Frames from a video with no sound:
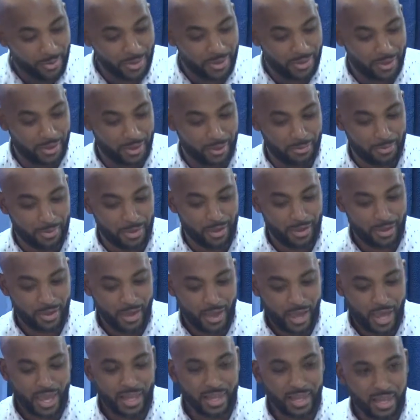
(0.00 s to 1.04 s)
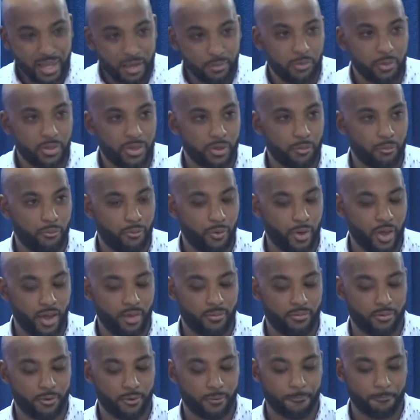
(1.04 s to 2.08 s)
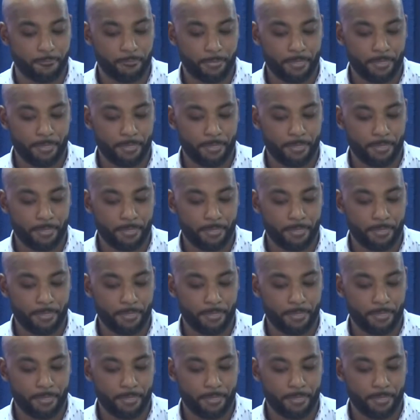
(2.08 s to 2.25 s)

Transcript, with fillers: with him and live with him forever.